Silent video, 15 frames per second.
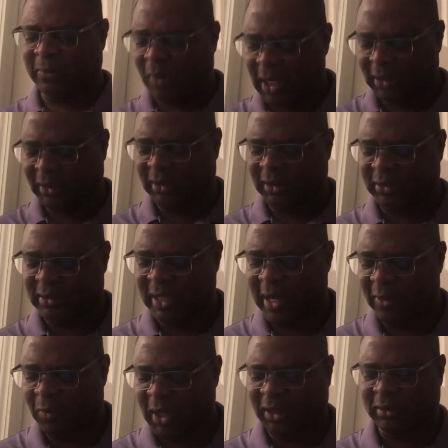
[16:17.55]
Watch this
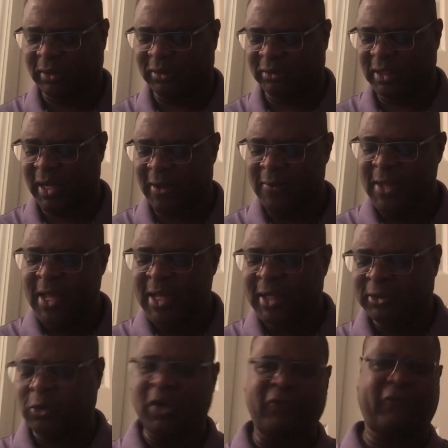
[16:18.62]
now.
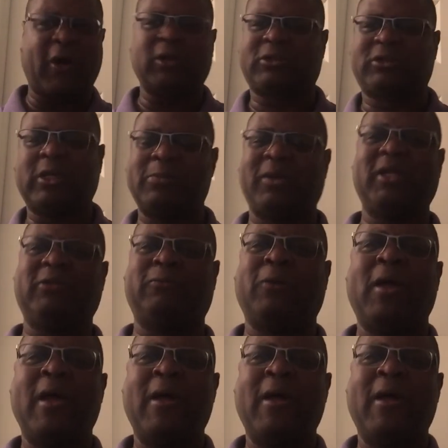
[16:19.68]
So he fought some of his